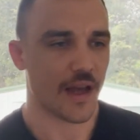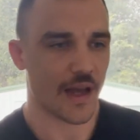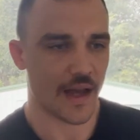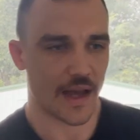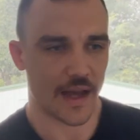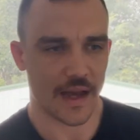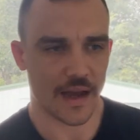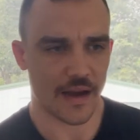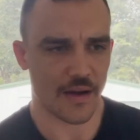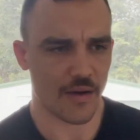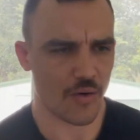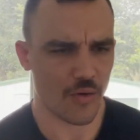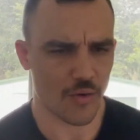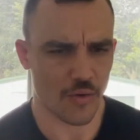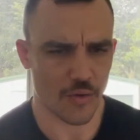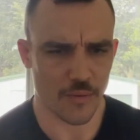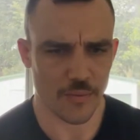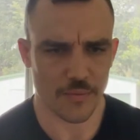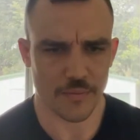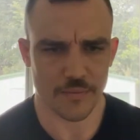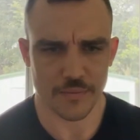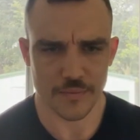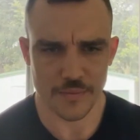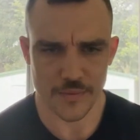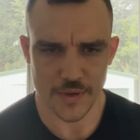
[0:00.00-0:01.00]

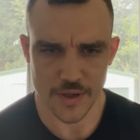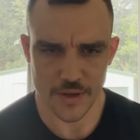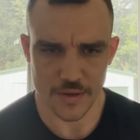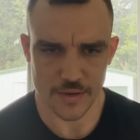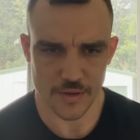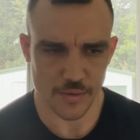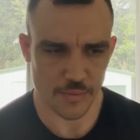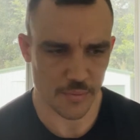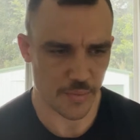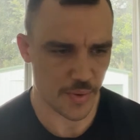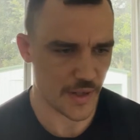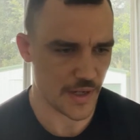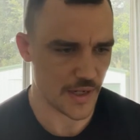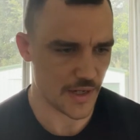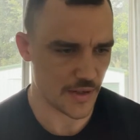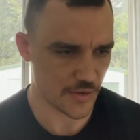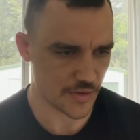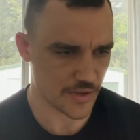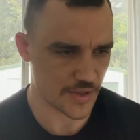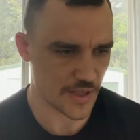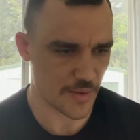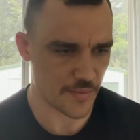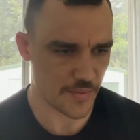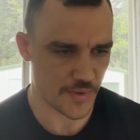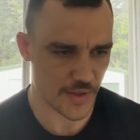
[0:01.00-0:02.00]
or, you know, Lumpini
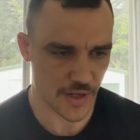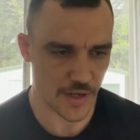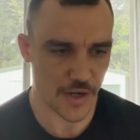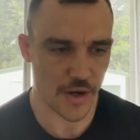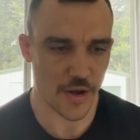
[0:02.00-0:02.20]
or something.